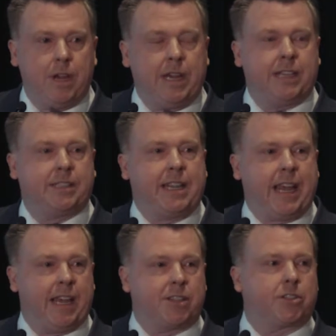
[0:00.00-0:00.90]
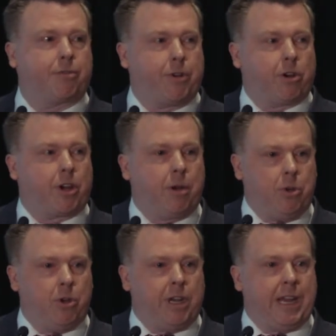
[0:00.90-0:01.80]
is the answer for your
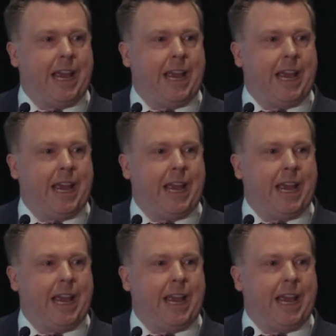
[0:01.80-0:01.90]
community